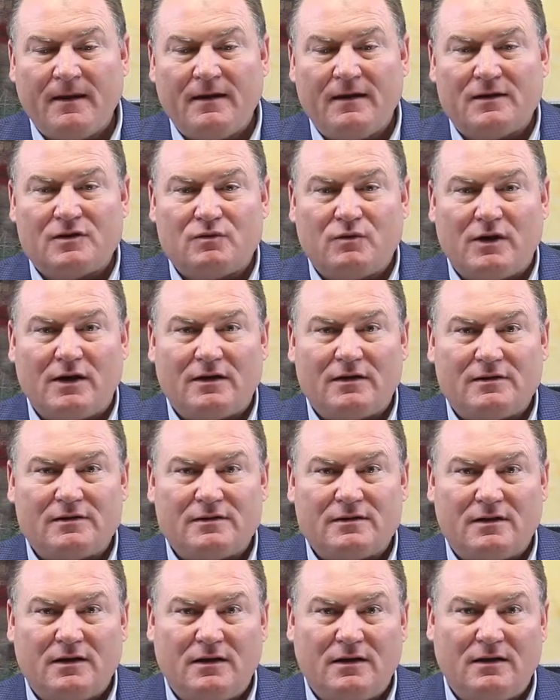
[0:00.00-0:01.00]
as well as
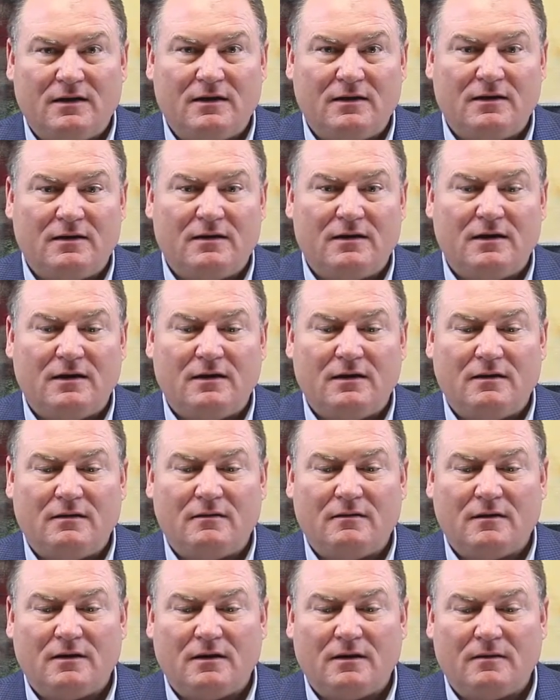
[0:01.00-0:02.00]
the
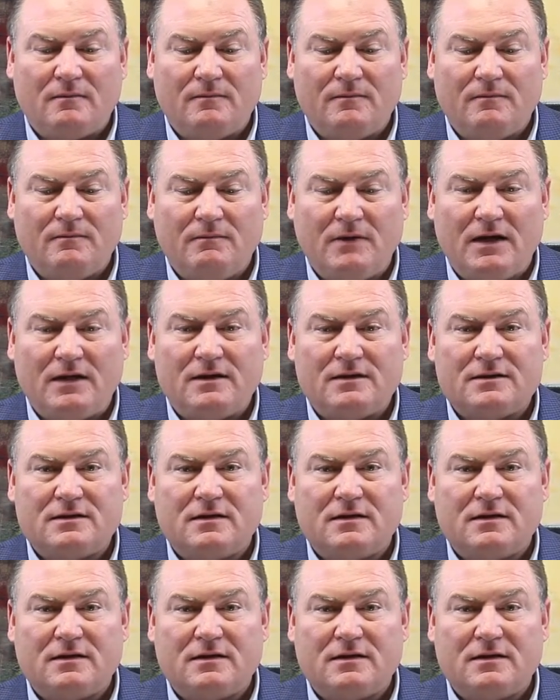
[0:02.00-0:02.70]
maintenance